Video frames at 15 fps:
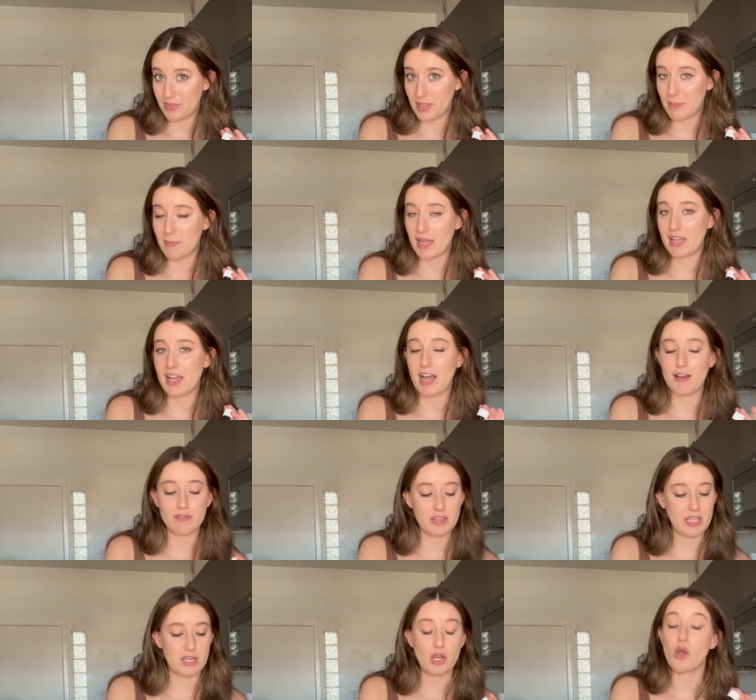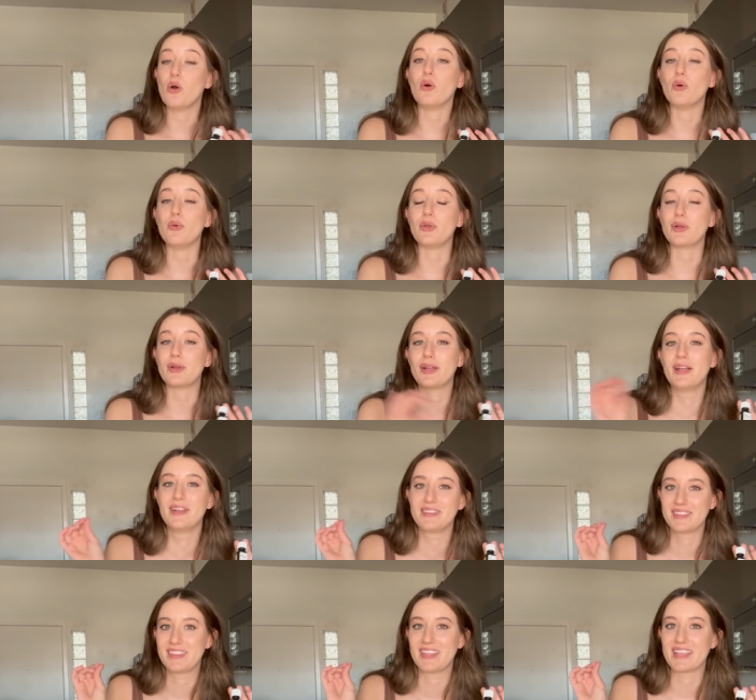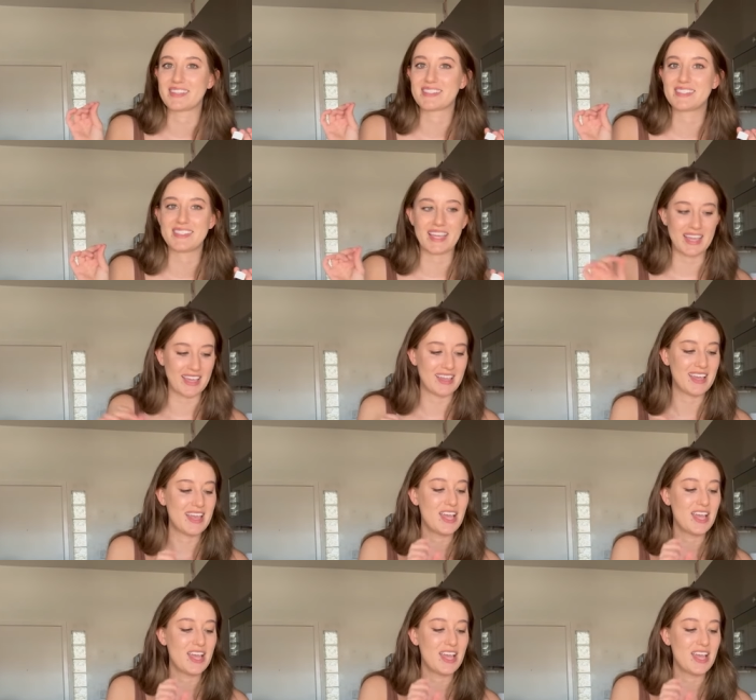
that might have an odor, let's say,